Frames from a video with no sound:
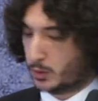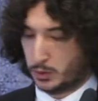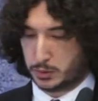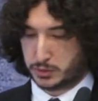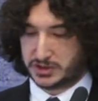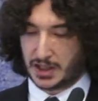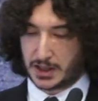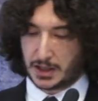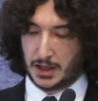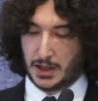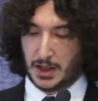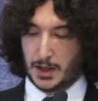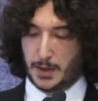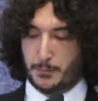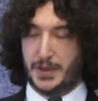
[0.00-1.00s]
When we
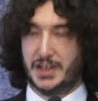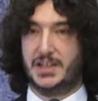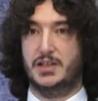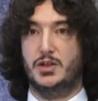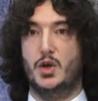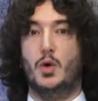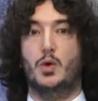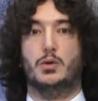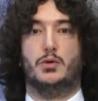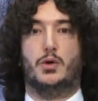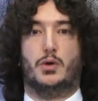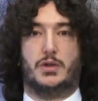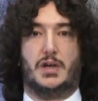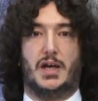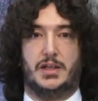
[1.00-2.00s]
ask, what is going
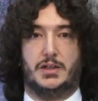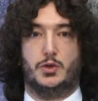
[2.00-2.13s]
on?